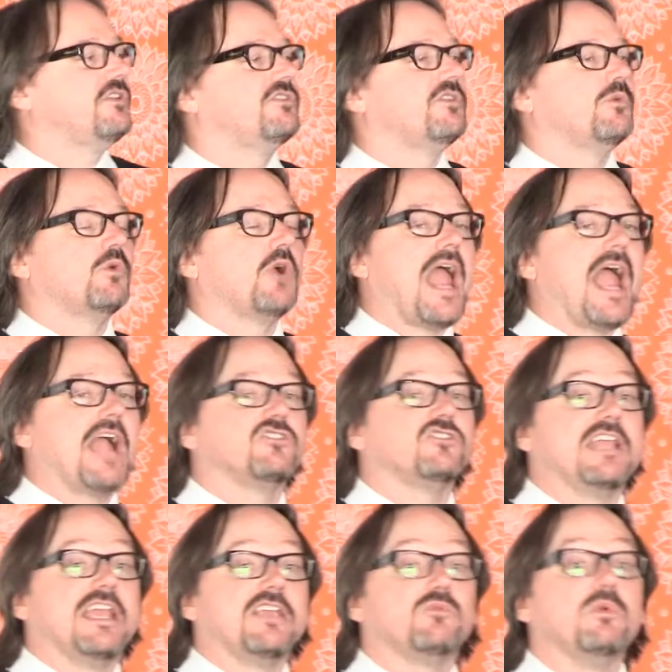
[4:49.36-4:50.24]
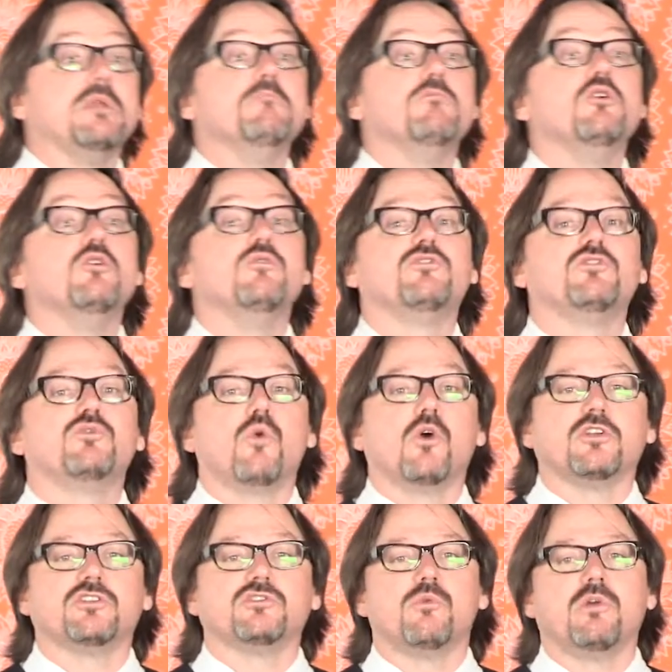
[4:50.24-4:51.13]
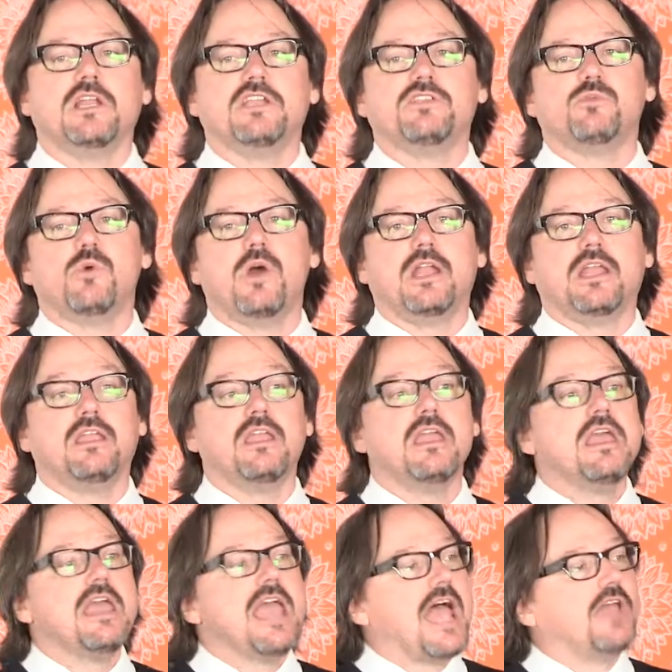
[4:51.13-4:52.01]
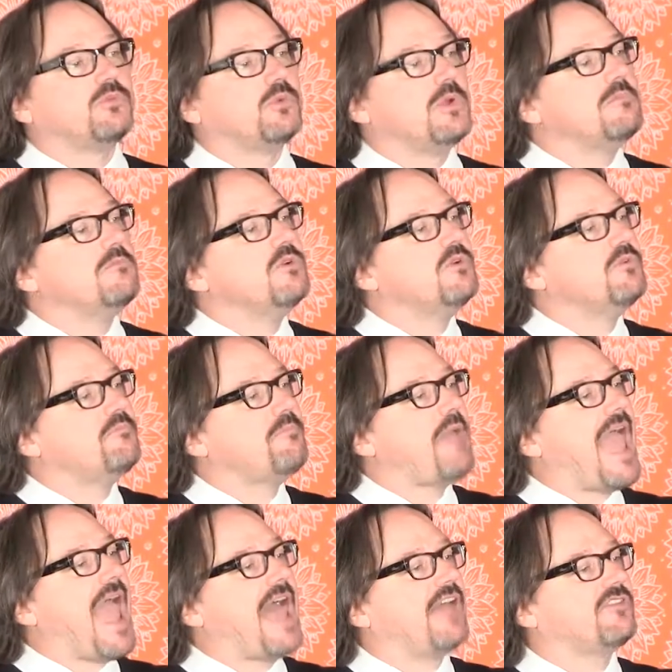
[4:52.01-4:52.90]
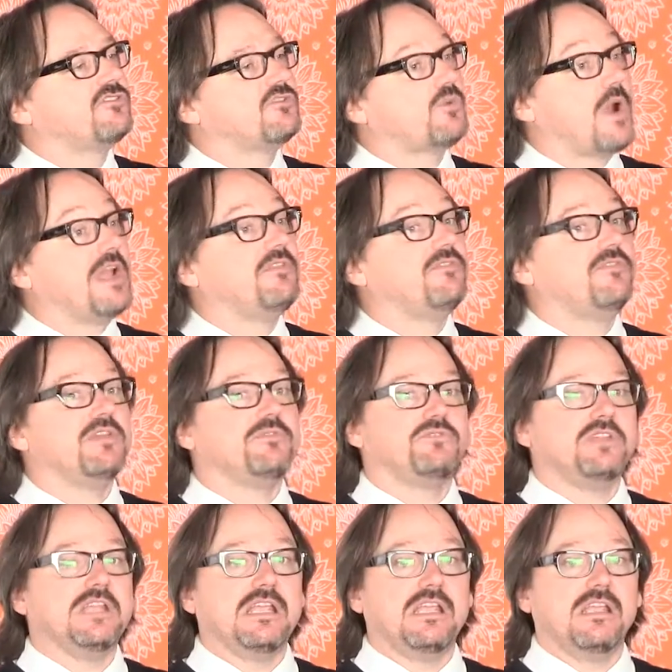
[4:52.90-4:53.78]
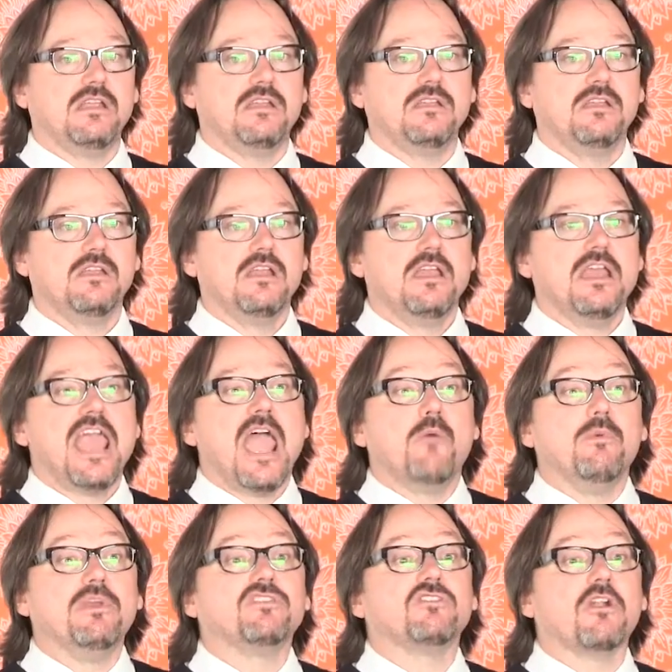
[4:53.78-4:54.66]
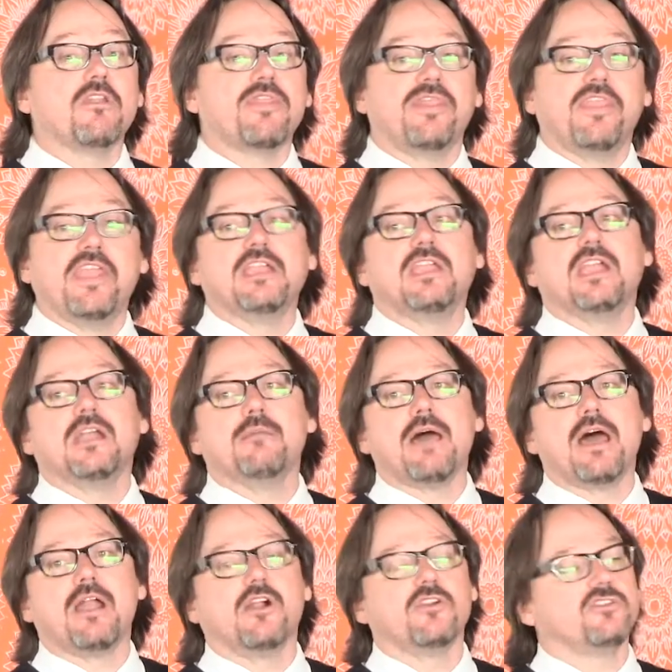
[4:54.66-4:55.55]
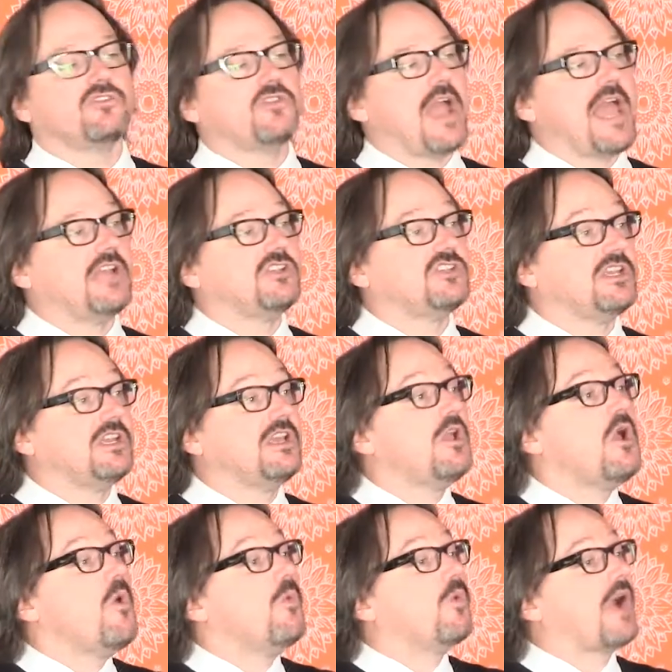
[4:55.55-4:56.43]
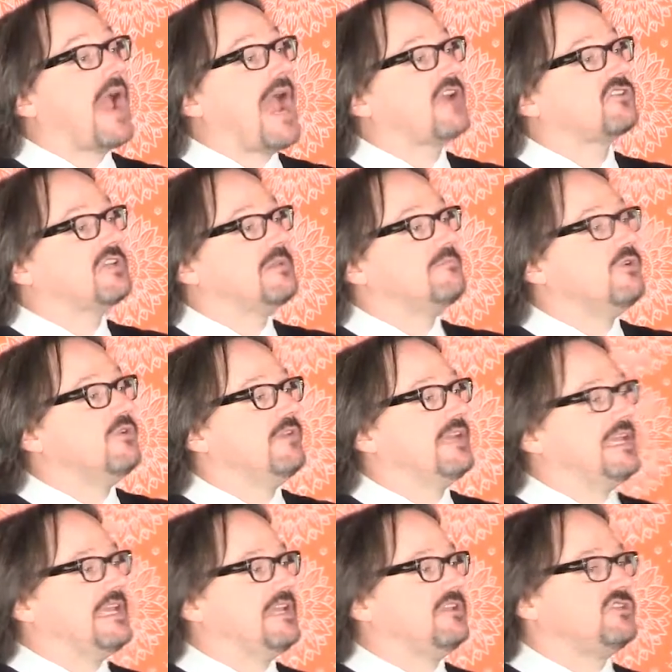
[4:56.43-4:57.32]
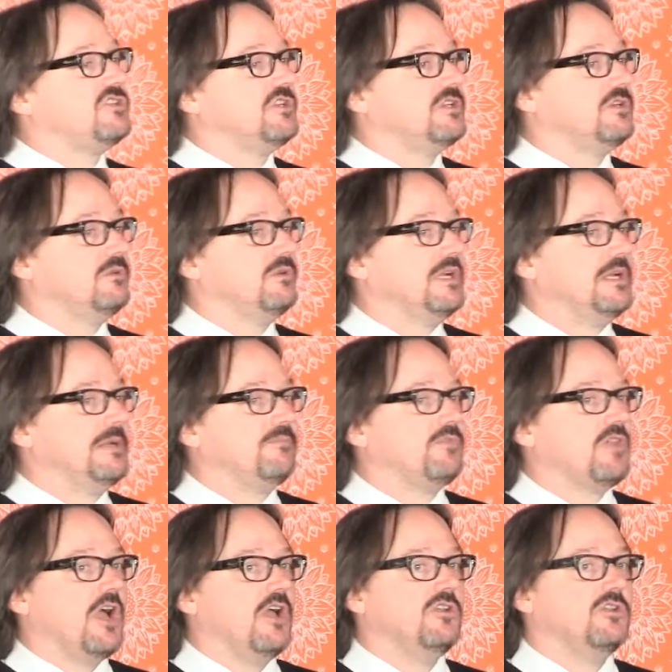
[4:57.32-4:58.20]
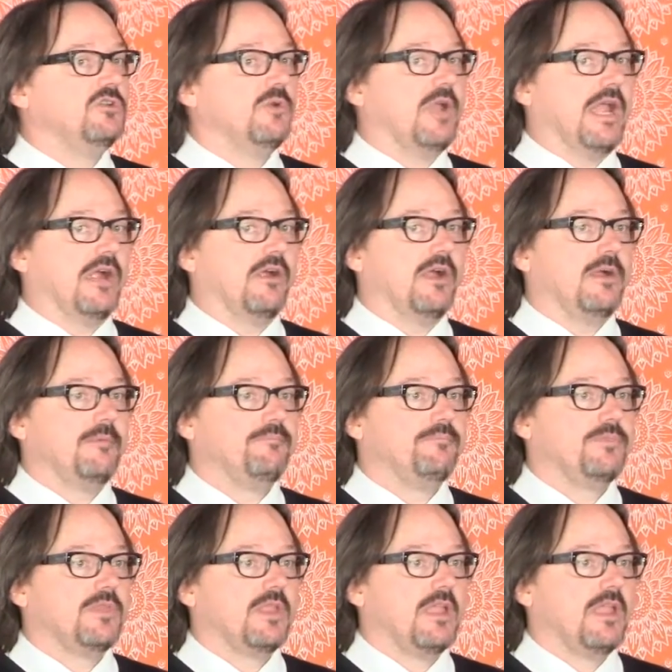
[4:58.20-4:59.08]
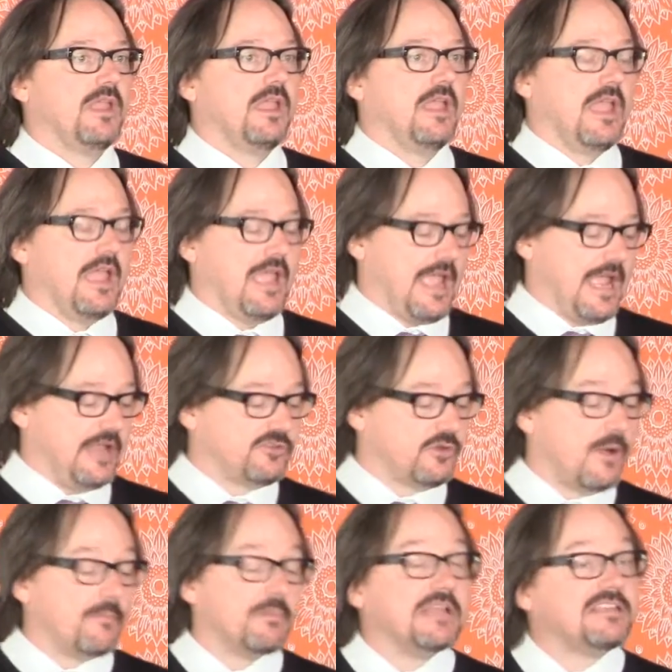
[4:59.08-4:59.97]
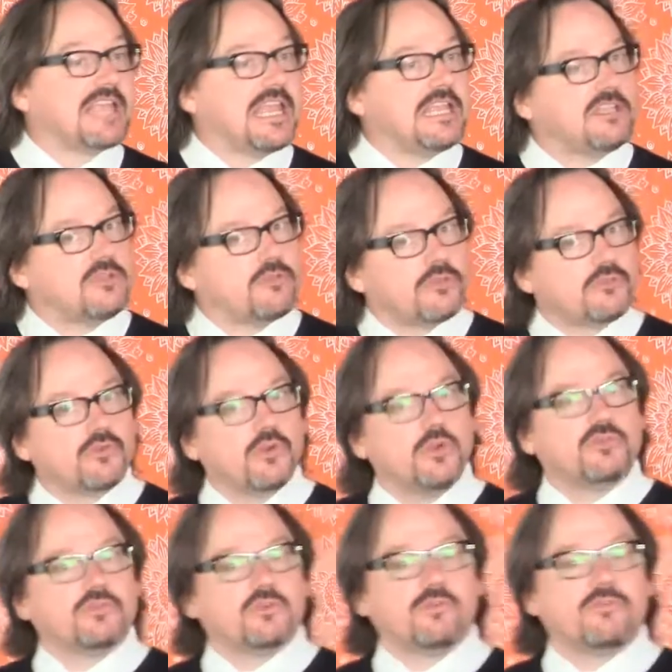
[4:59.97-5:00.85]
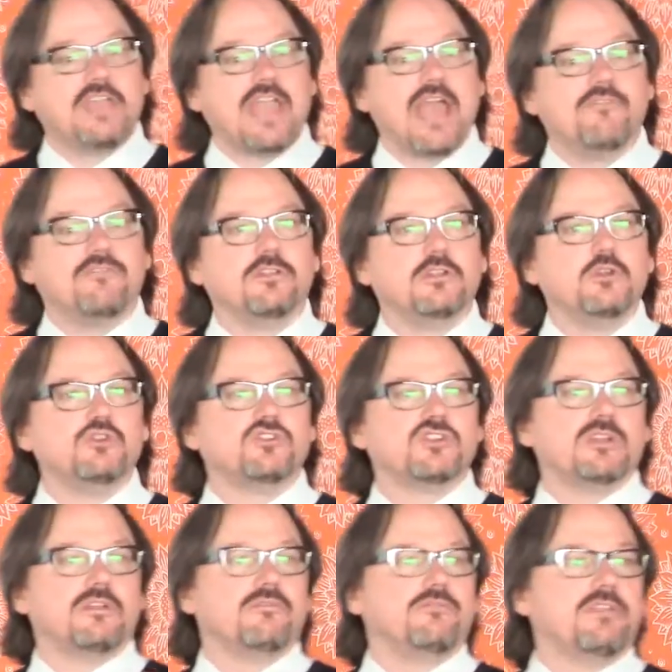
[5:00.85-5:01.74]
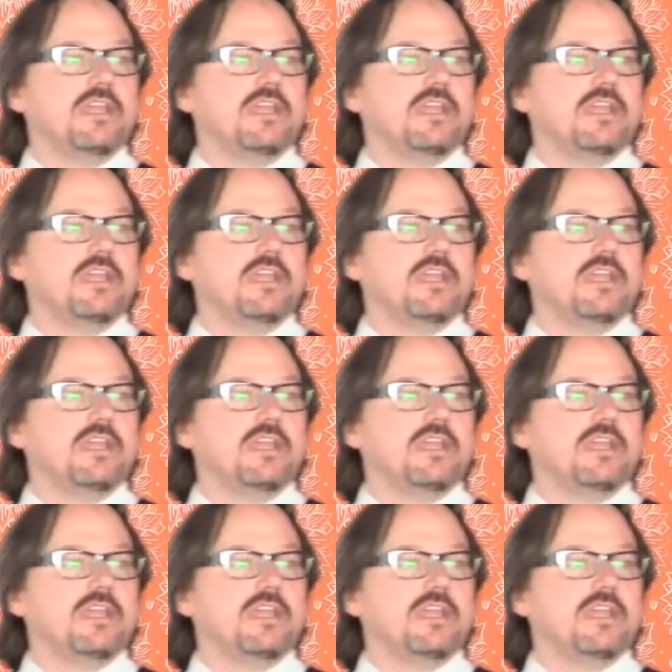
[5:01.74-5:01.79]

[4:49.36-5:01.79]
here is that we're actually, as we move toward 2020, as we move past 2015, and we start thinking about our strategy, we're actually moving into a new era. And so I'm going to take you through sort of the evolution of